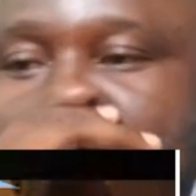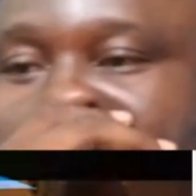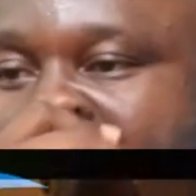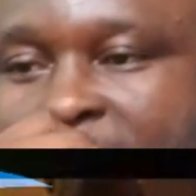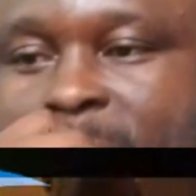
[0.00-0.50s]

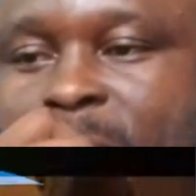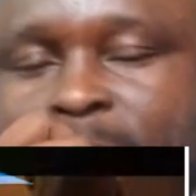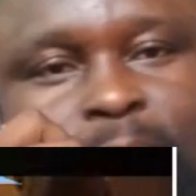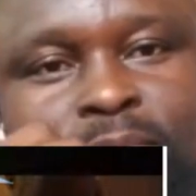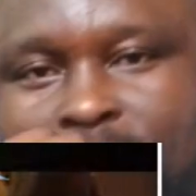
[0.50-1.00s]
All right,
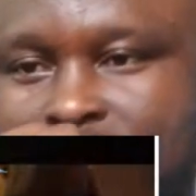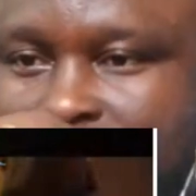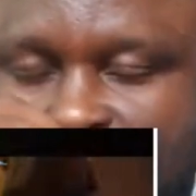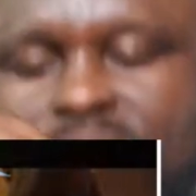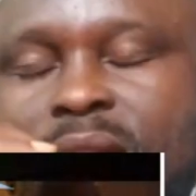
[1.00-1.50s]

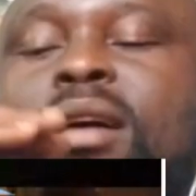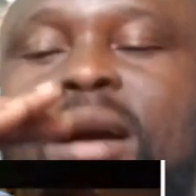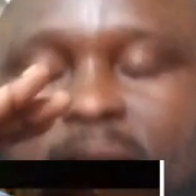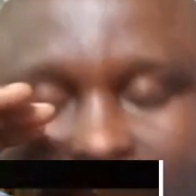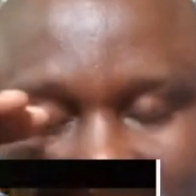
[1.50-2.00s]

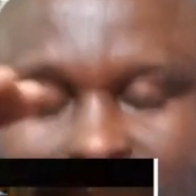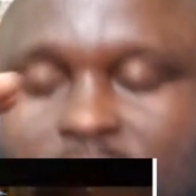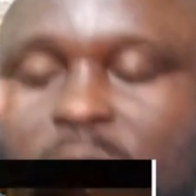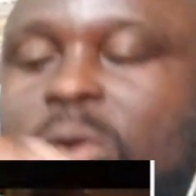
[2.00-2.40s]
let's go.